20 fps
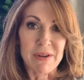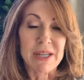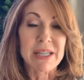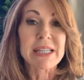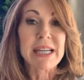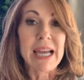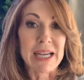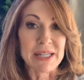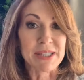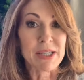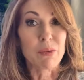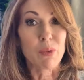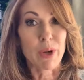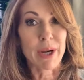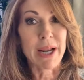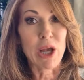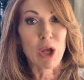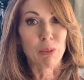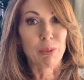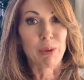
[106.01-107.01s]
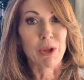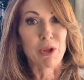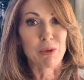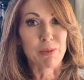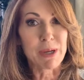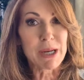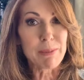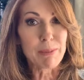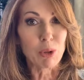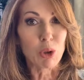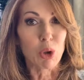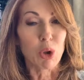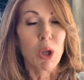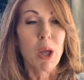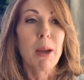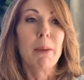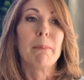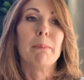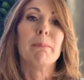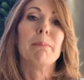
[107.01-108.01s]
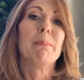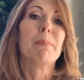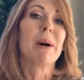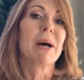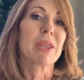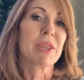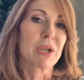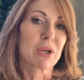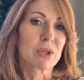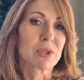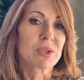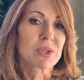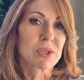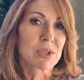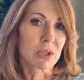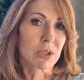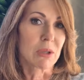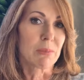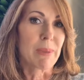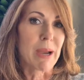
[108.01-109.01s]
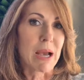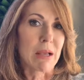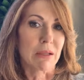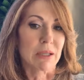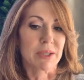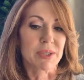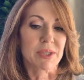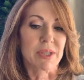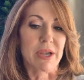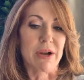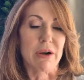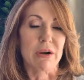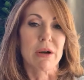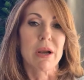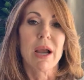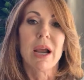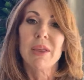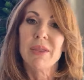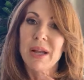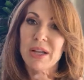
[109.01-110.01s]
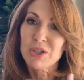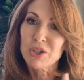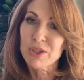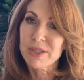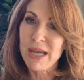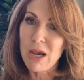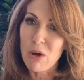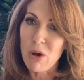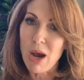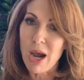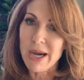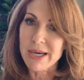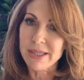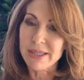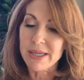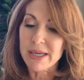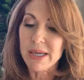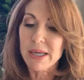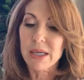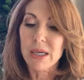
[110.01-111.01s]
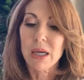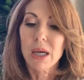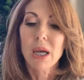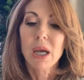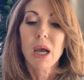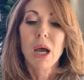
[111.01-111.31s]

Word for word: And yes, I want to help other people, but there's still a balance there. And that's just how I see it.